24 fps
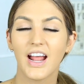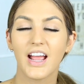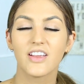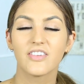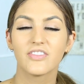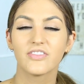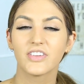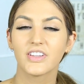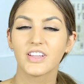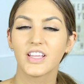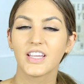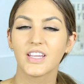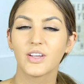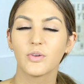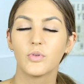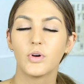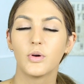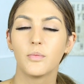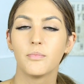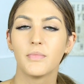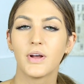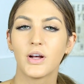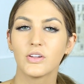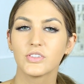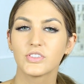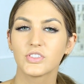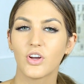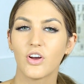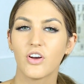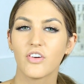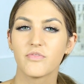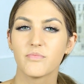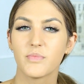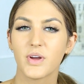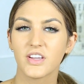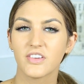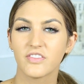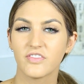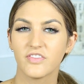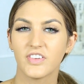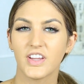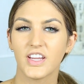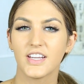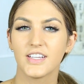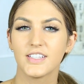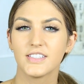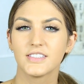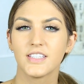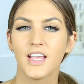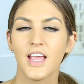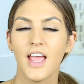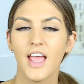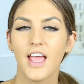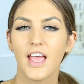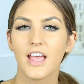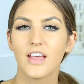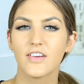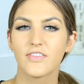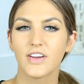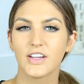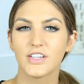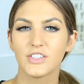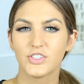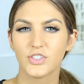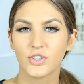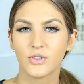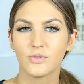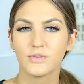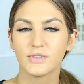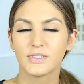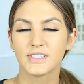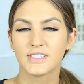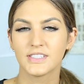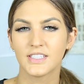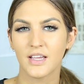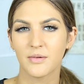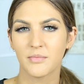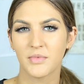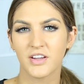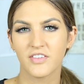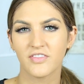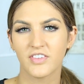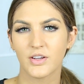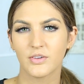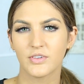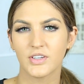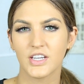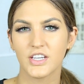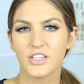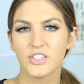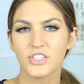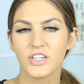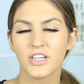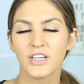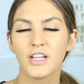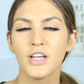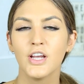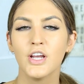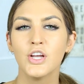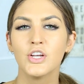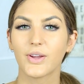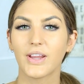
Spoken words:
I feel like it will melt off my face if I don't set my foundation.